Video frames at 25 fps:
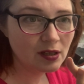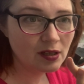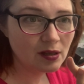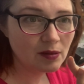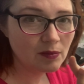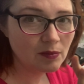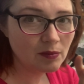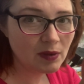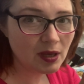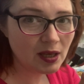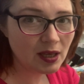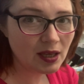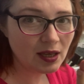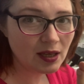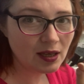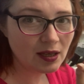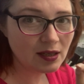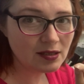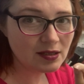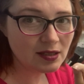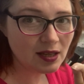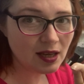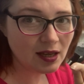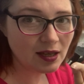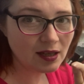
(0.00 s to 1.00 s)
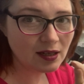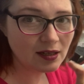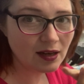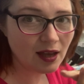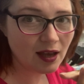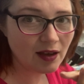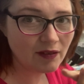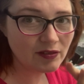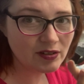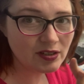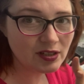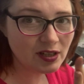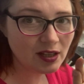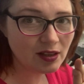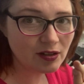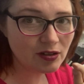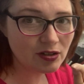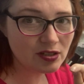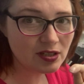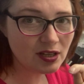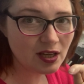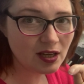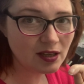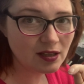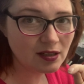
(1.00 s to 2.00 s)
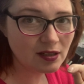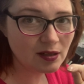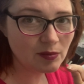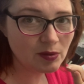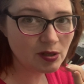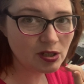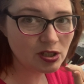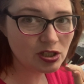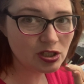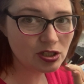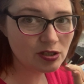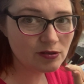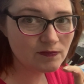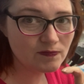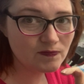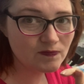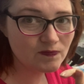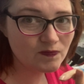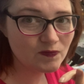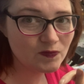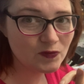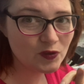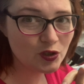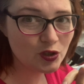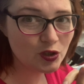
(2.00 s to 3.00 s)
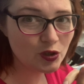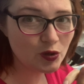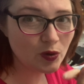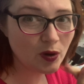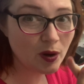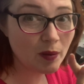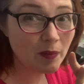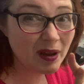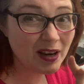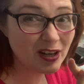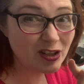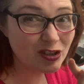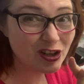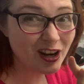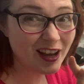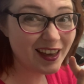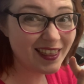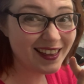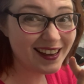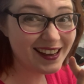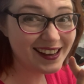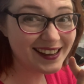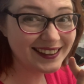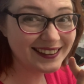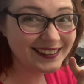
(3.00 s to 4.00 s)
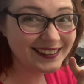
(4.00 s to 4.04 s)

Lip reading: making having to colour a second image. So I might try that.